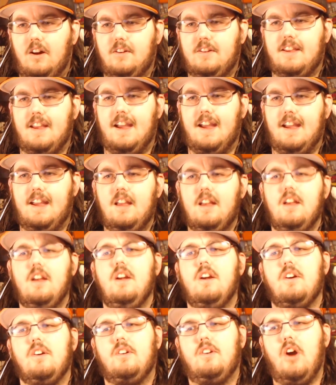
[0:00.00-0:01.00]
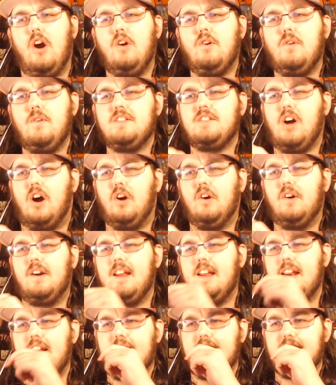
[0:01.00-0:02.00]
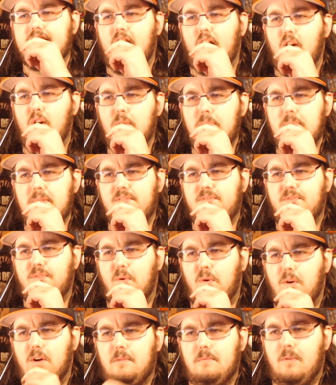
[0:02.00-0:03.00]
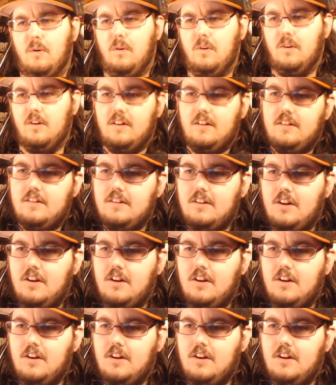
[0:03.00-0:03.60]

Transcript: Okay. Goku is already in his Omen form, or